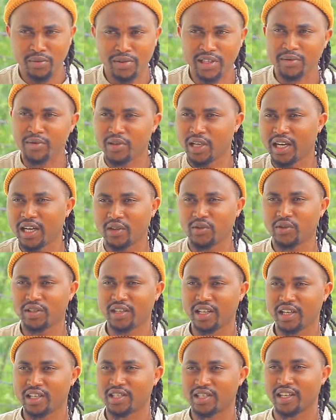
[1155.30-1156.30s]
ndi niya
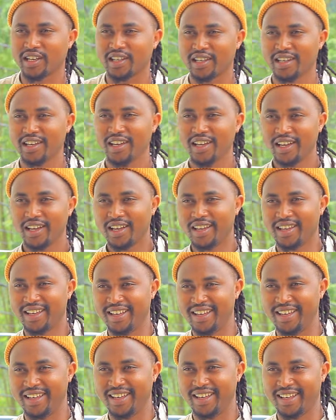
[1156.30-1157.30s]
melody niya
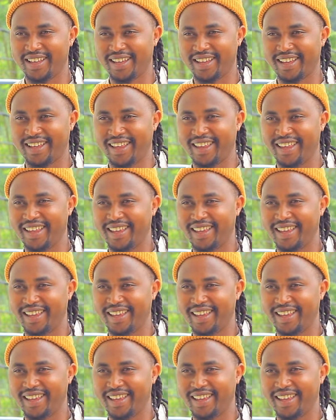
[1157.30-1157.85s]
melody